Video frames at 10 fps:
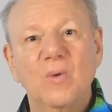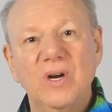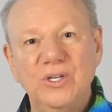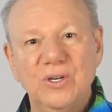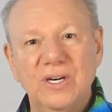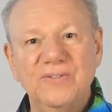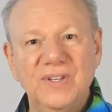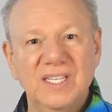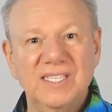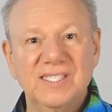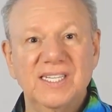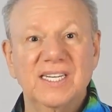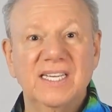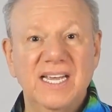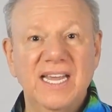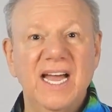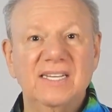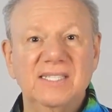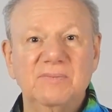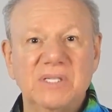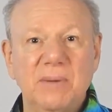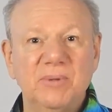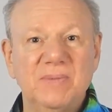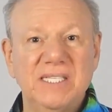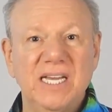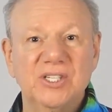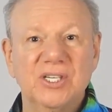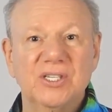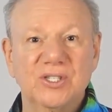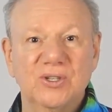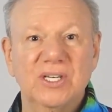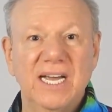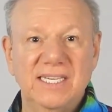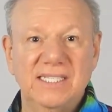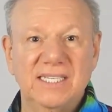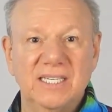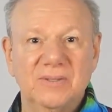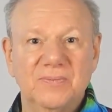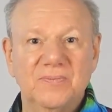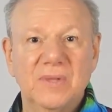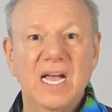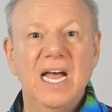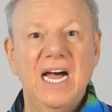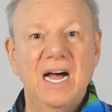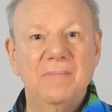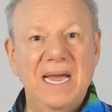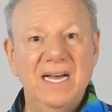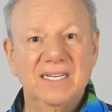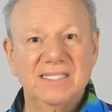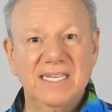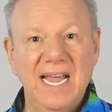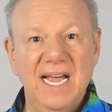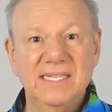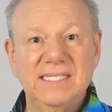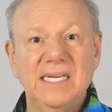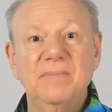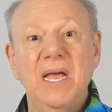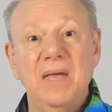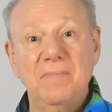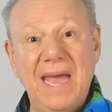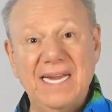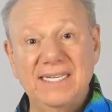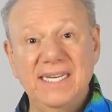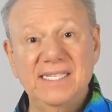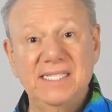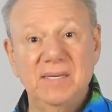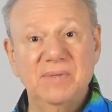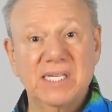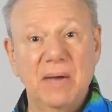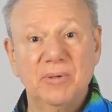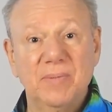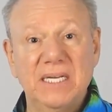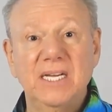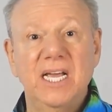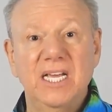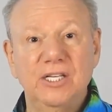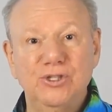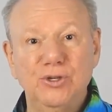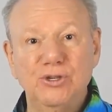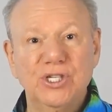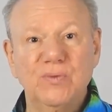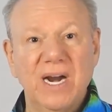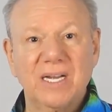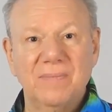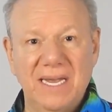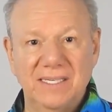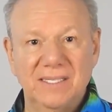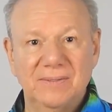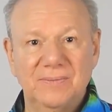When you are feeling sick, calcium supplementation is a good idea. A balanced calcium magnesium supplement is usually recommended.